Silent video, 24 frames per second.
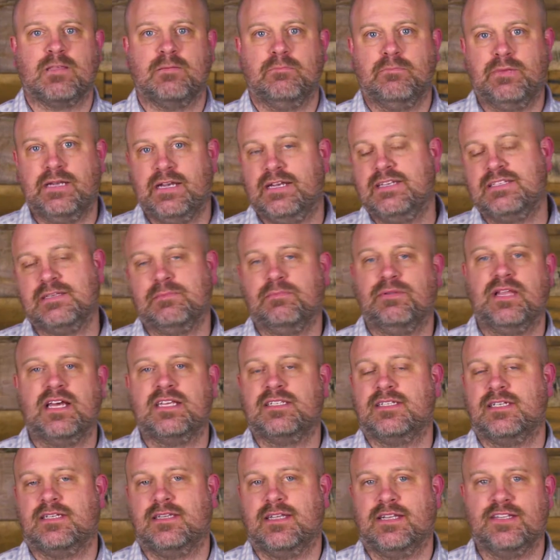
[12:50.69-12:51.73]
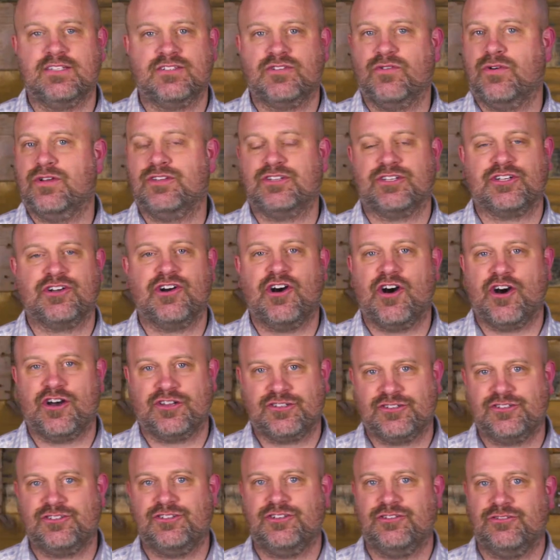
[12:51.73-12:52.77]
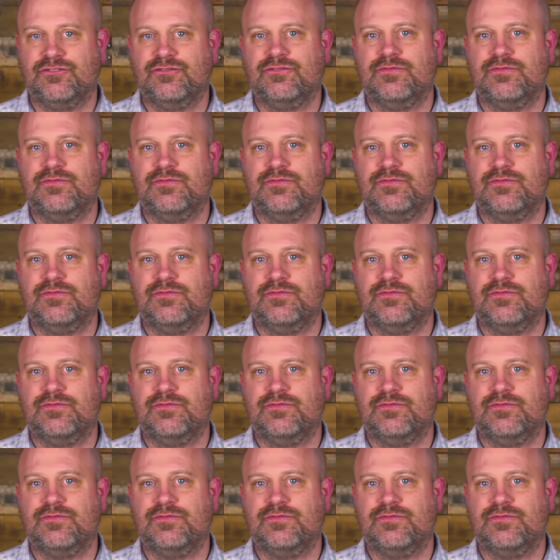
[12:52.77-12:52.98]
But it is a blessing that is going to cost you.